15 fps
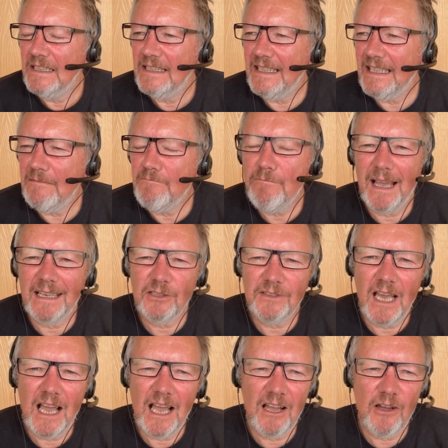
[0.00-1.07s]
the impact
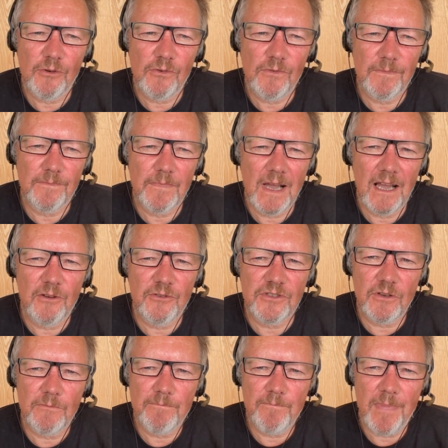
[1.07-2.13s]
on how
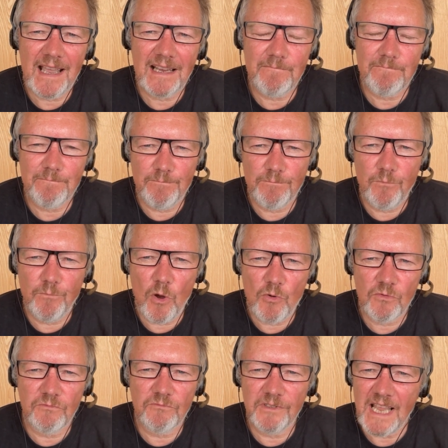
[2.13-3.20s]
is your
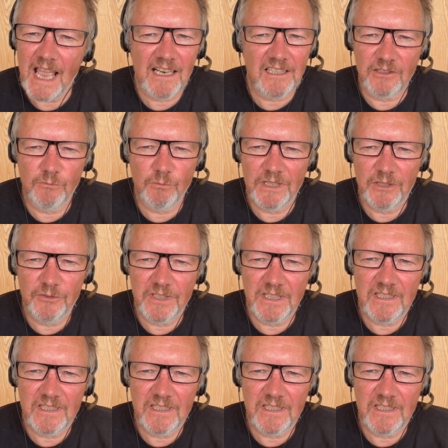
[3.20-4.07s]
backbone reaction when you see